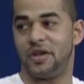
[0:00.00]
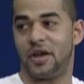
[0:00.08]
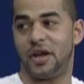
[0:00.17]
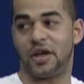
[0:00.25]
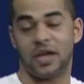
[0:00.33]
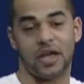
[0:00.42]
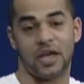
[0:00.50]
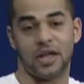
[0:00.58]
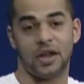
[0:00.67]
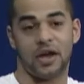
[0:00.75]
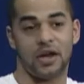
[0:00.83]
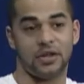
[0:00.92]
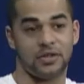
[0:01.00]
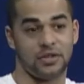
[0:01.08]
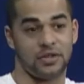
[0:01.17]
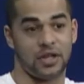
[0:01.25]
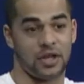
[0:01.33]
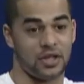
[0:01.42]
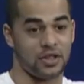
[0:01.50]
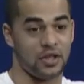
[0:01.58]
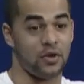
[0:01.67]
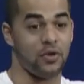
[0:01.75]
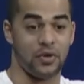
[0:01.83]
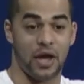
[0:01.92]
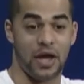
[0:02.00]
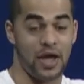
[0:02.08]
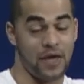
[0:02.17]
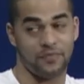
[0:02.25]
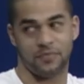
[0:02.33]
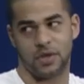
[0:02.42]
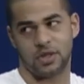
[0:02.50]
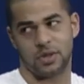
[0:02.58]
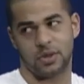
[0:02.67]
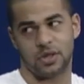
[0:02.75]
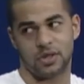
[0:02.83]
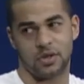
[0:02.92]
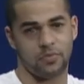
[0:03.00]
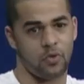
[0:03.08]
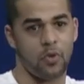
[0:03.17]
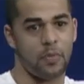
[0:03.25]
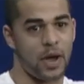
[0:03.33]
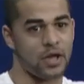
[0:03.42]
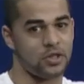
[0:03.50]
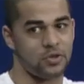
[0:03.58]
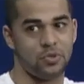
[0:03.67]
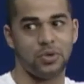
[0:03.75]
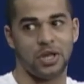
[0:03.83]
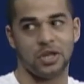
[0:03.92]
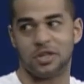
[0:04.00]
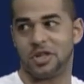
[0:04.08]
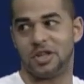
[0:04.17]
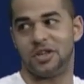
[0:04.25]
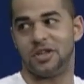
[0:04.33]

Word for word: Oh, okay. And uh, like I oh I haven't mentioned this in pro boxing you need a chin.